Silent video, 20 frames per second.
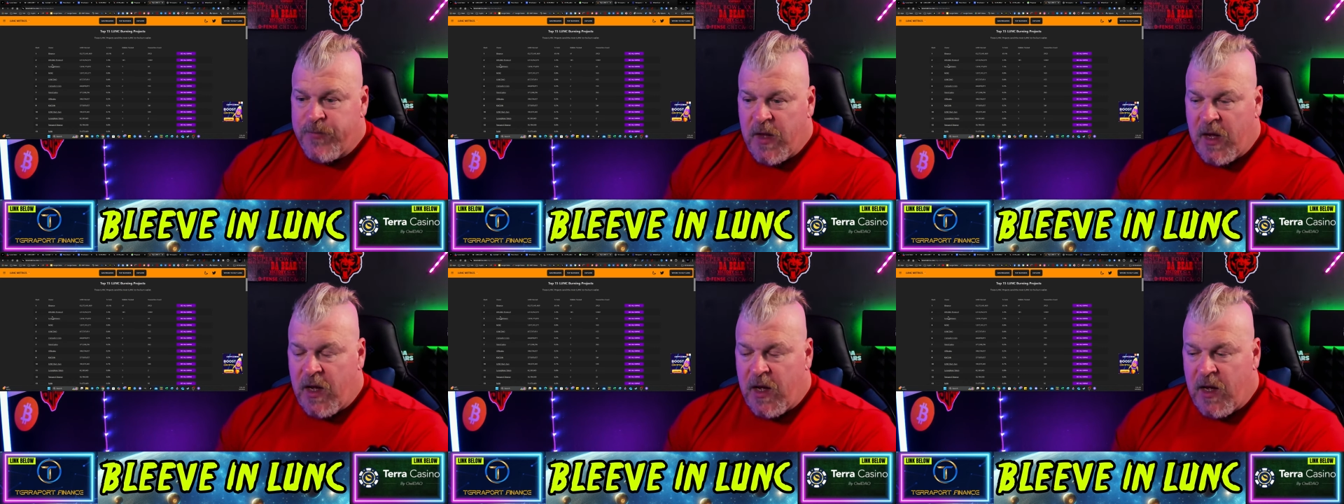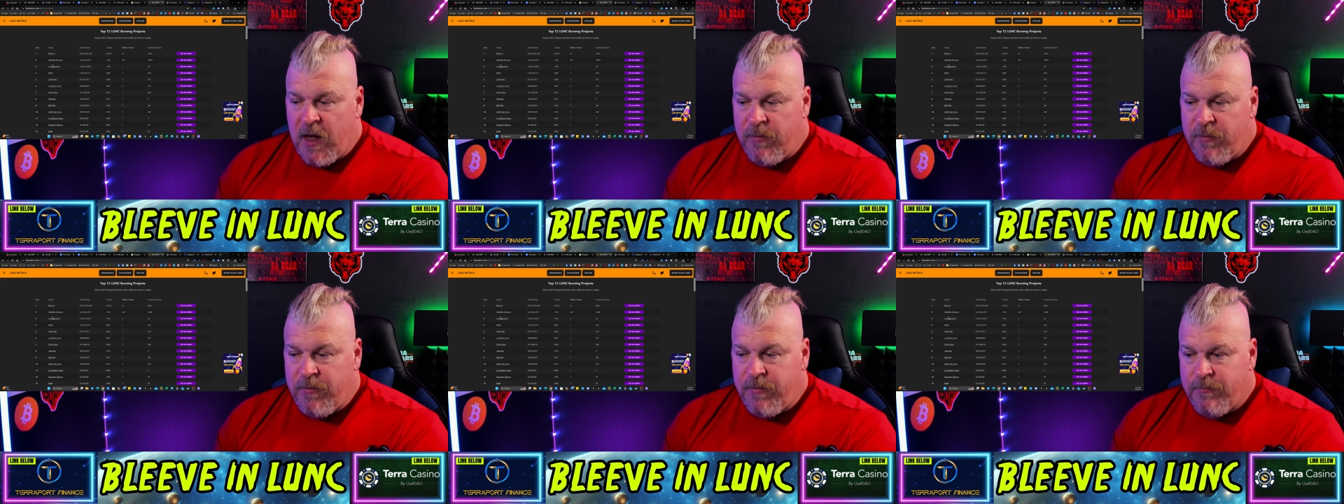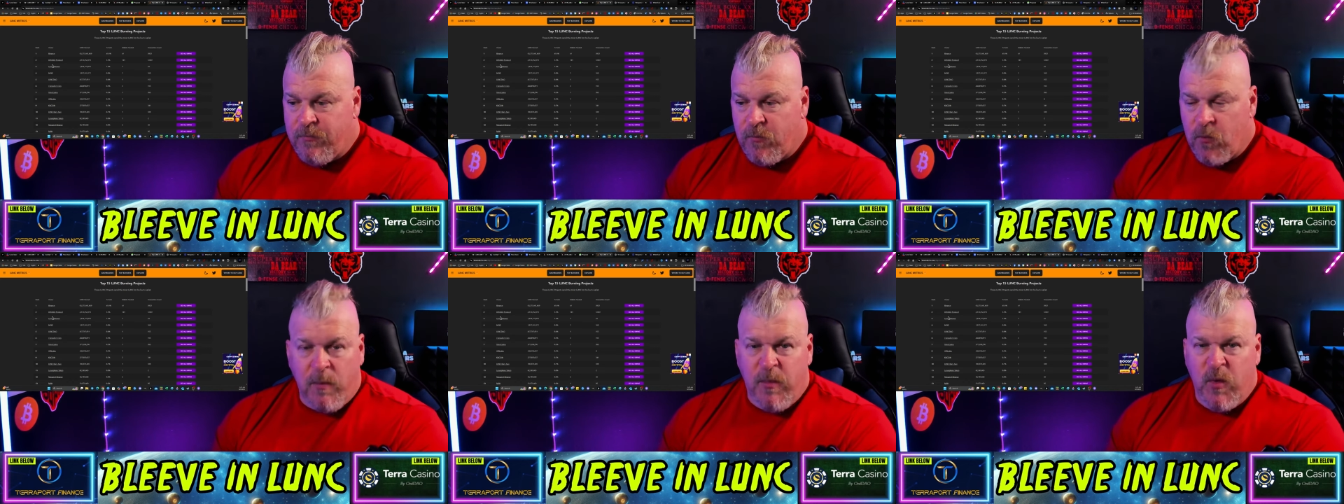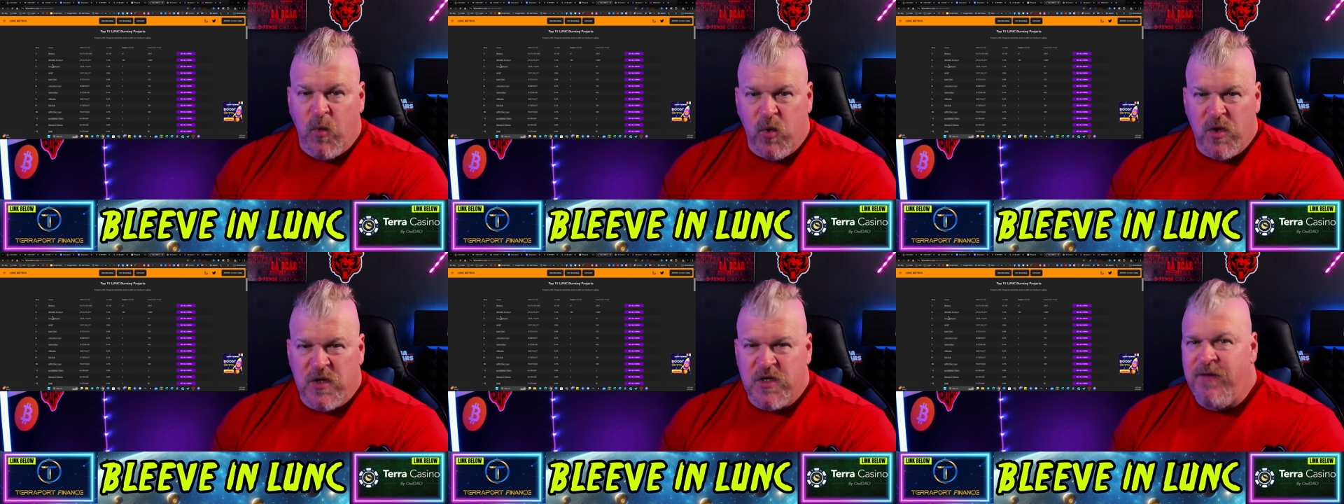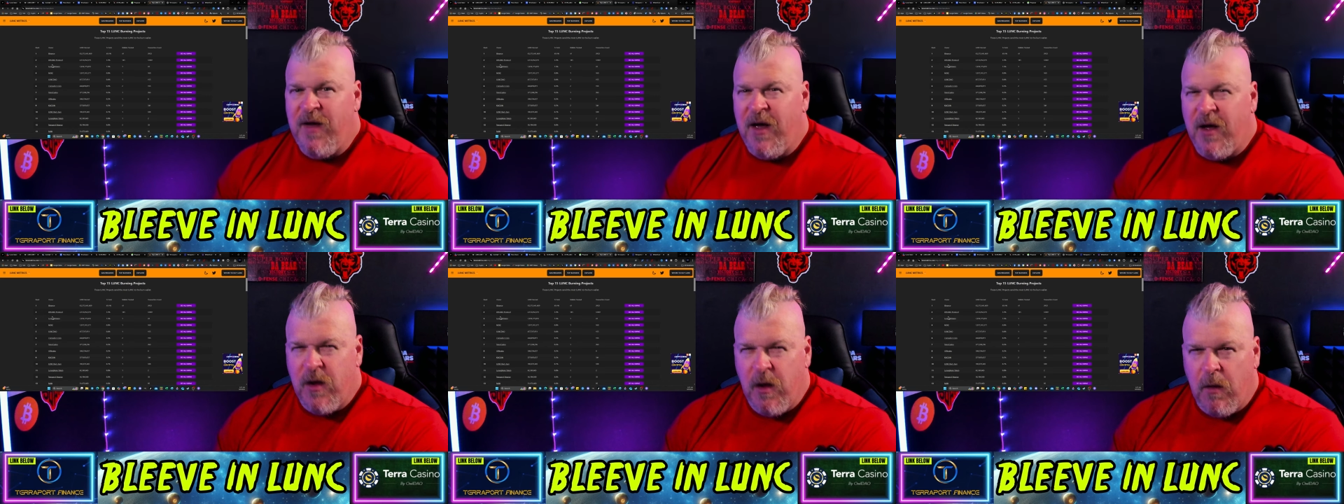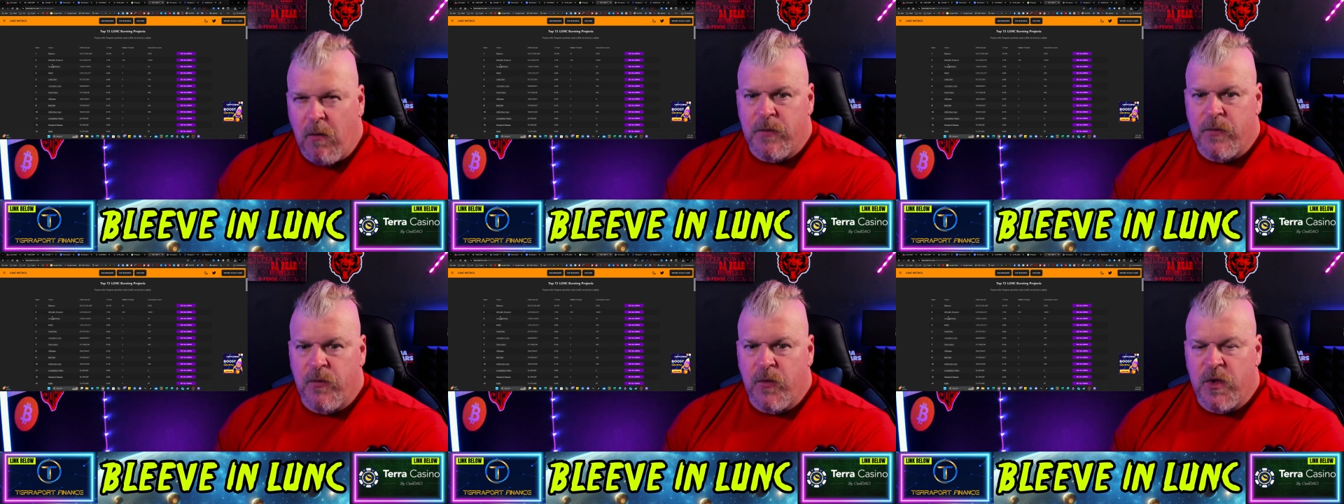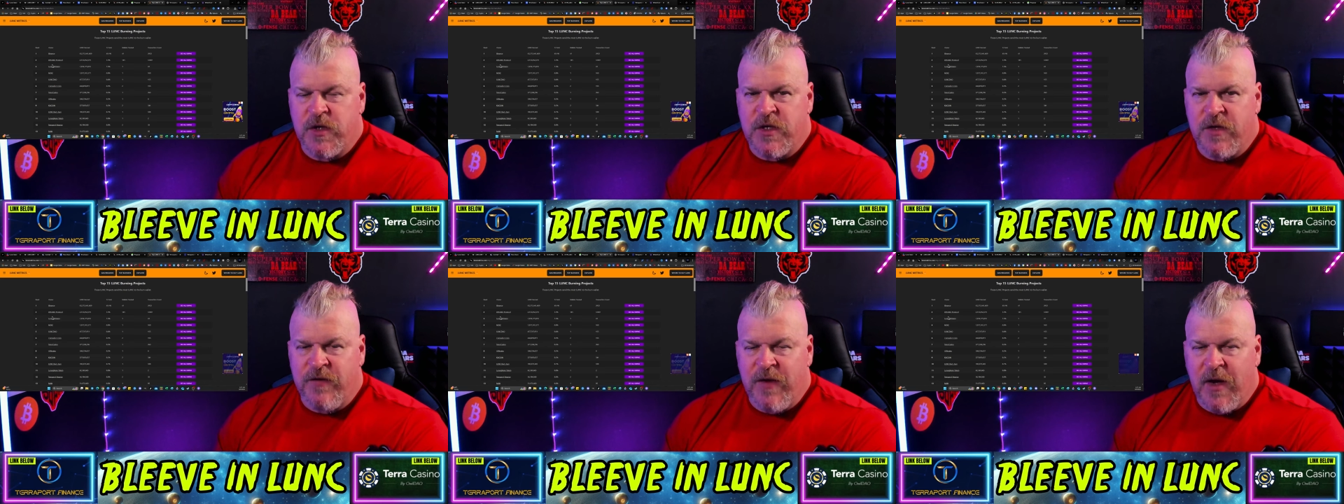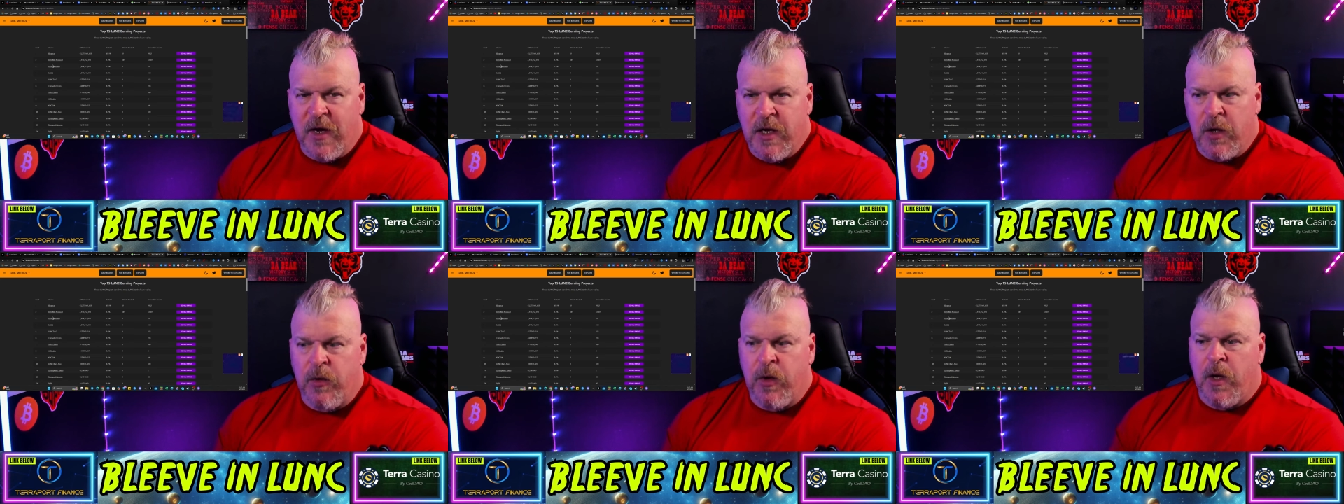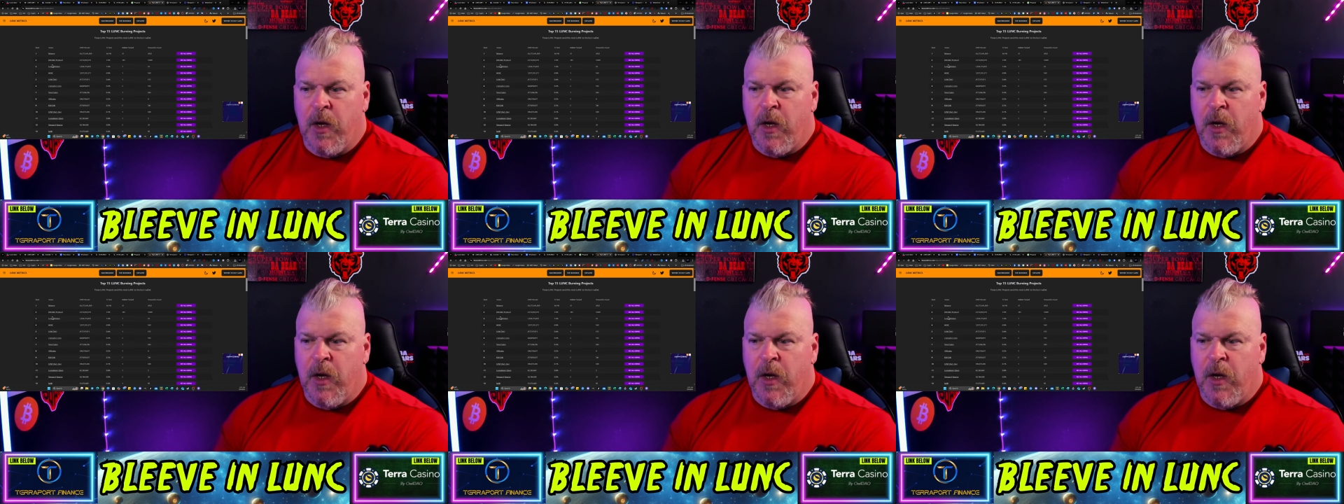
um, I mean, where's the value? Where's the value?